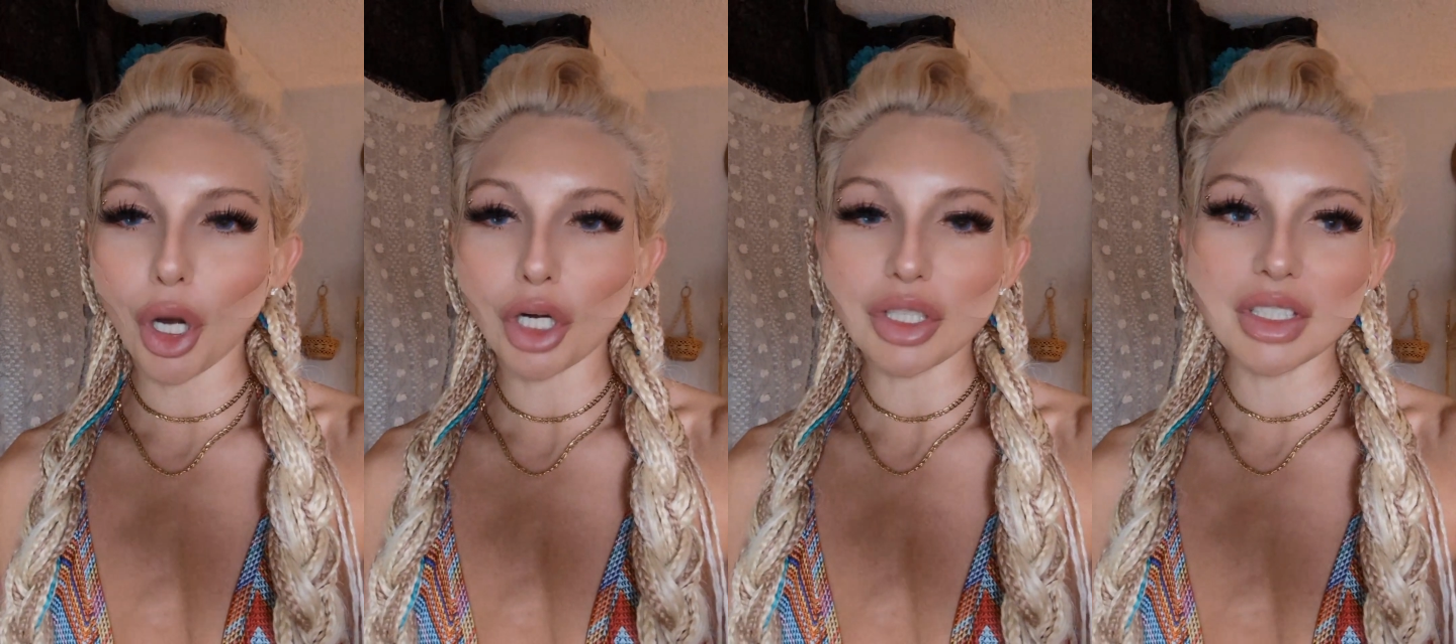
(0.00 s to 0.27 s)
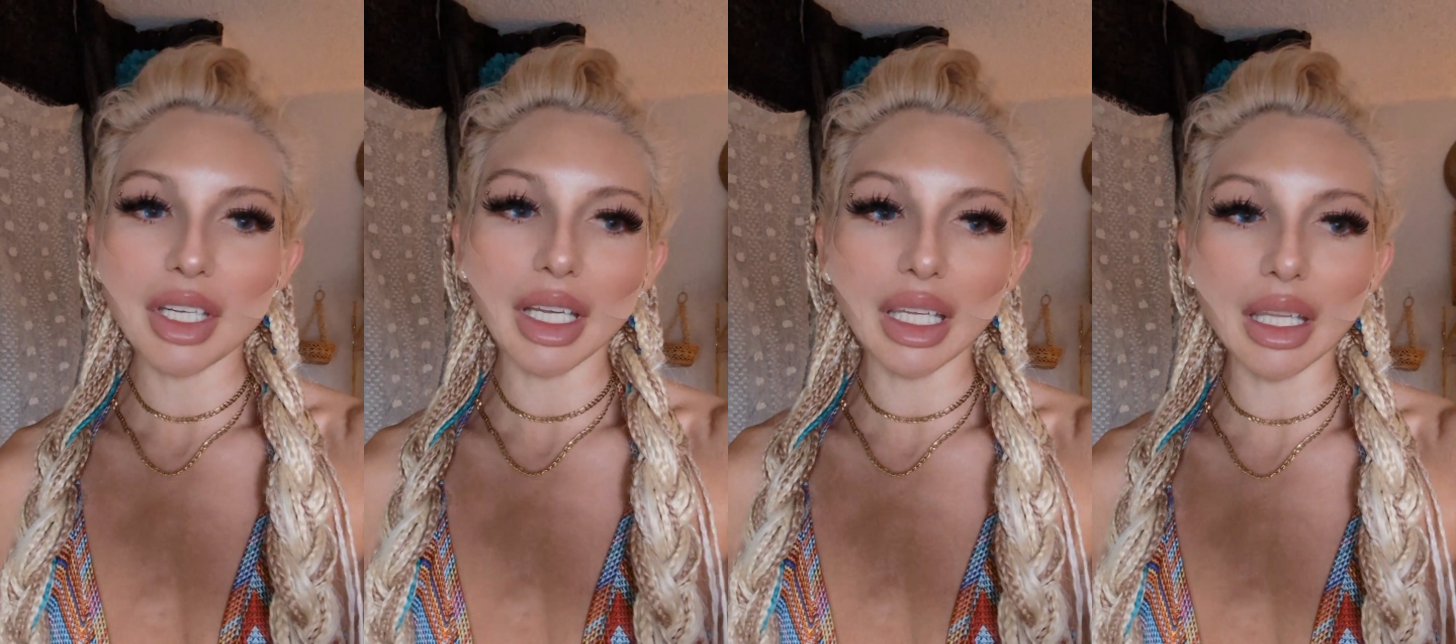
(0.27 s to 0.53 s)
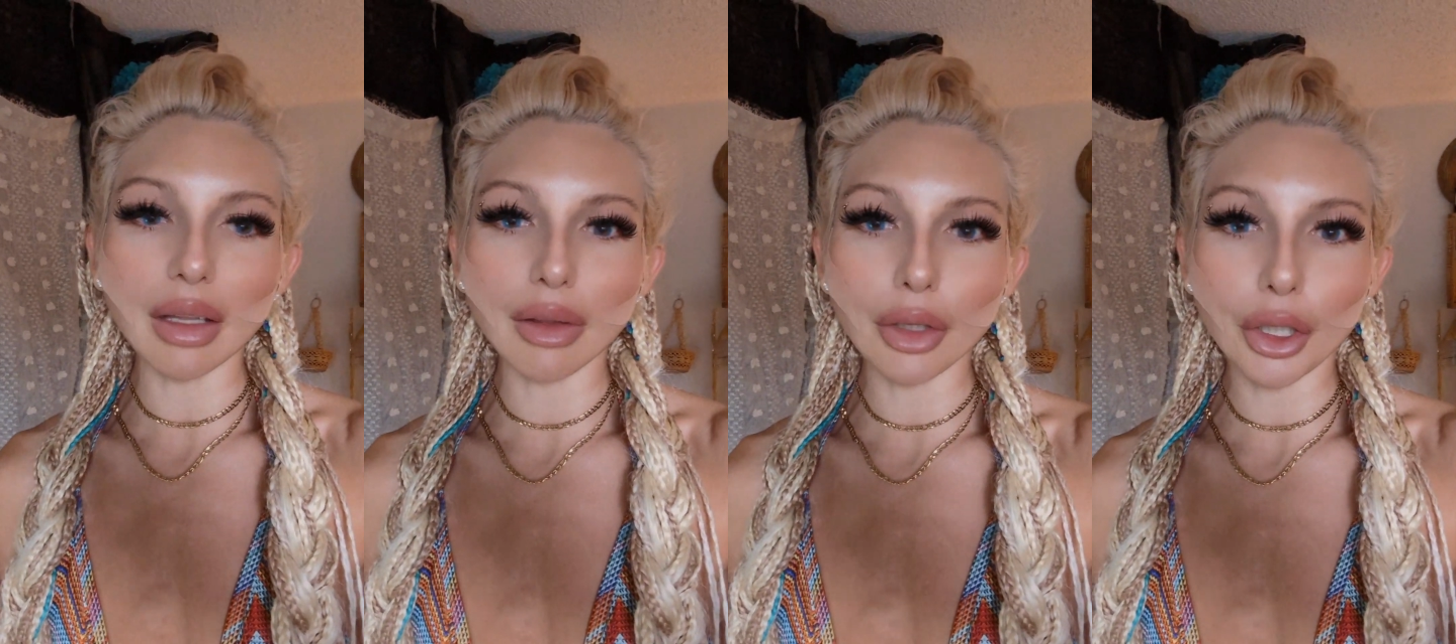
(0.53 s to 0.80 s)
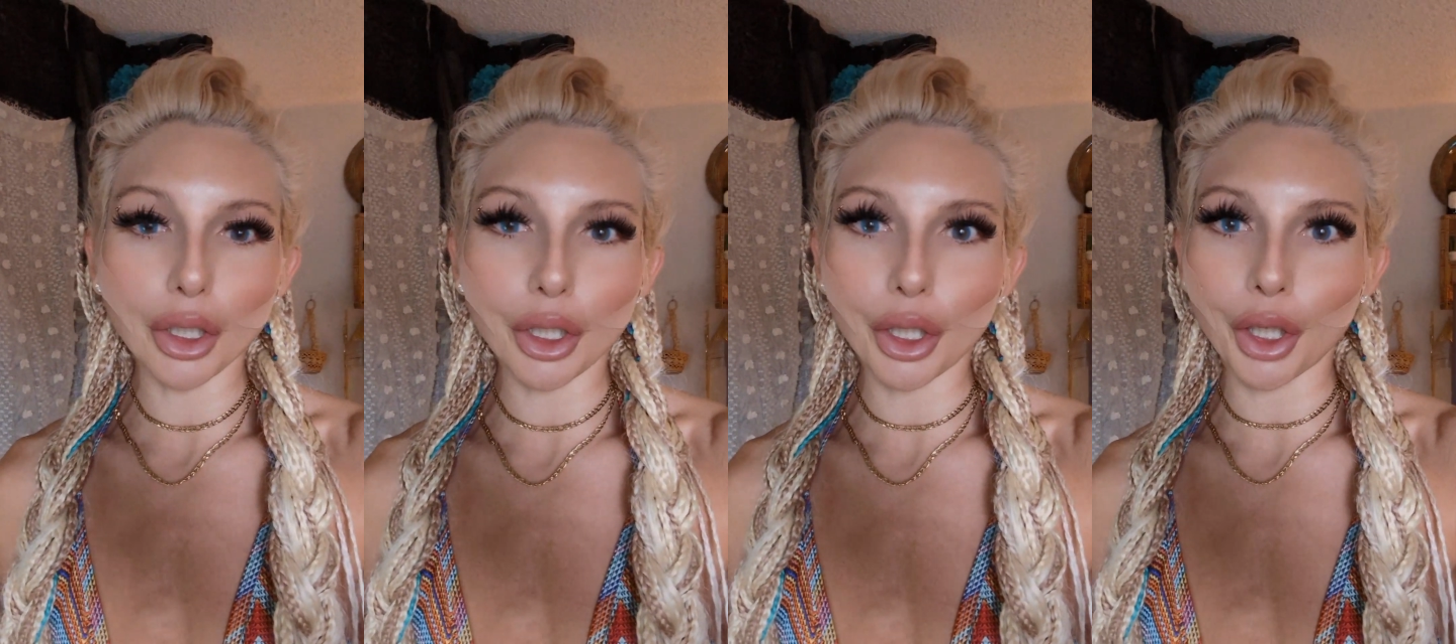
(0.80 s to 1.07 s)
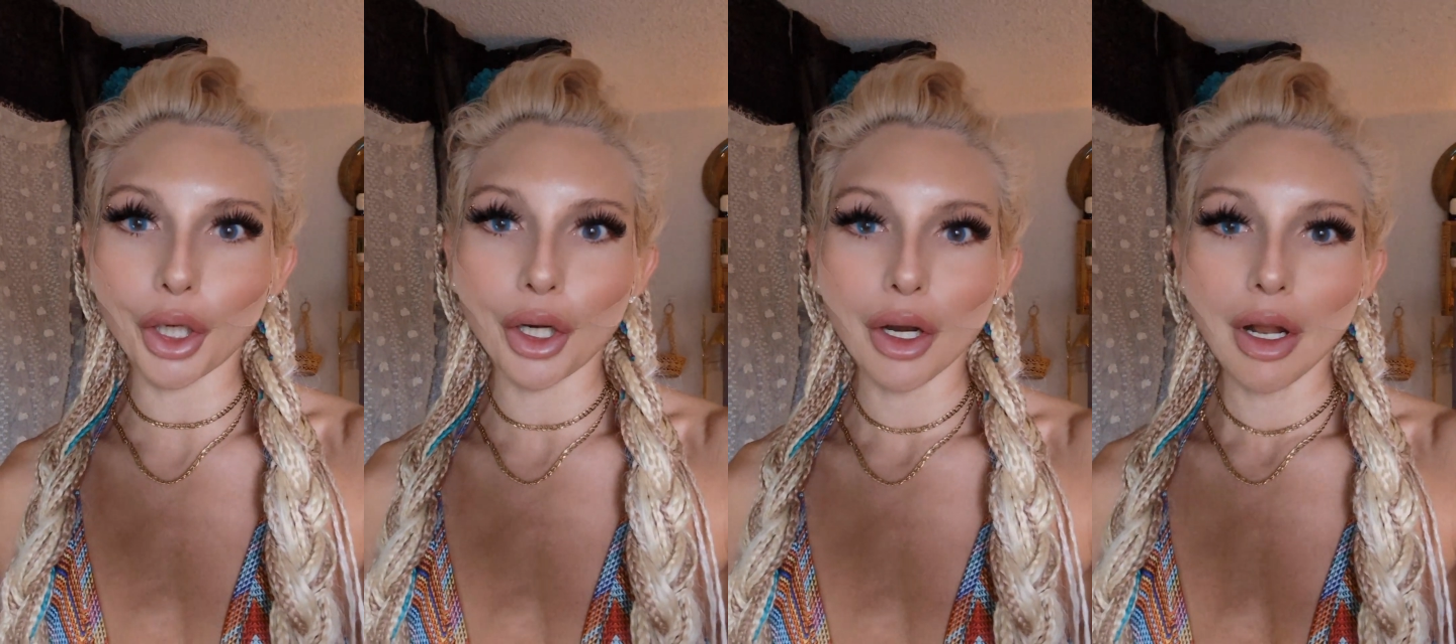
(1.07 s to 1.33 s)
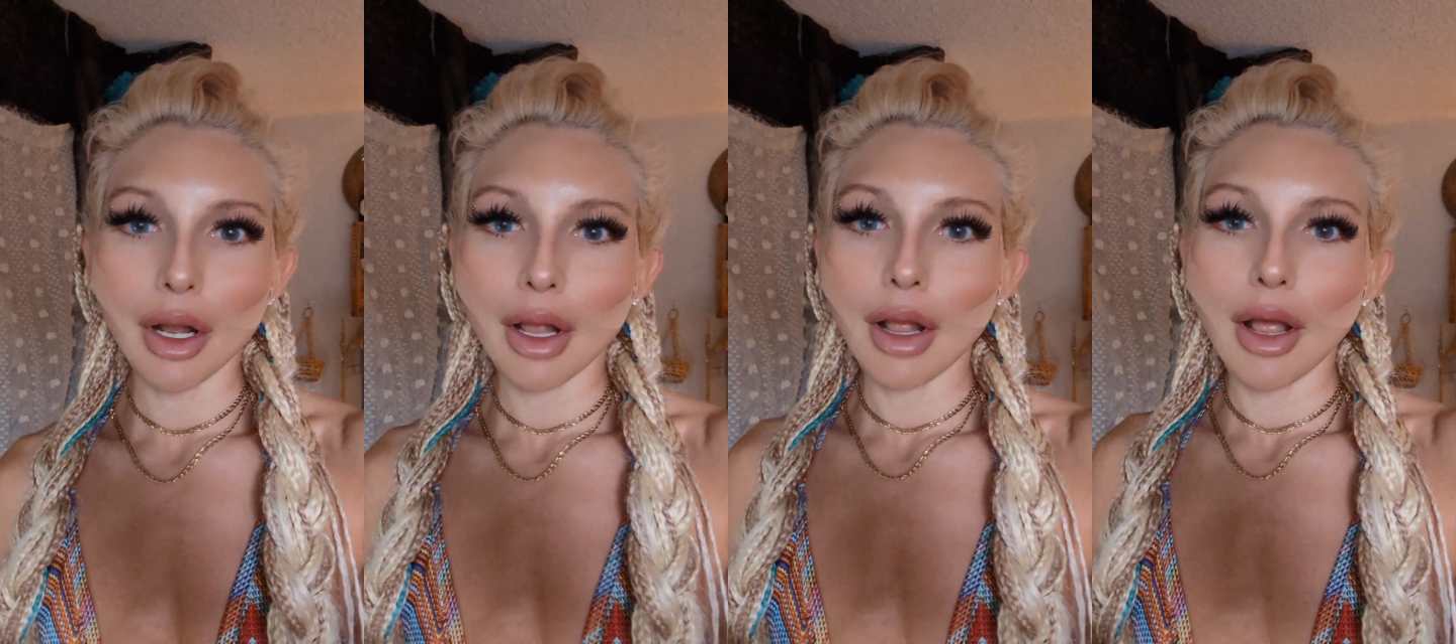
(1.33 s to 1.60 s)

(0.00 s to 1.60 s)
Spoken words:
particular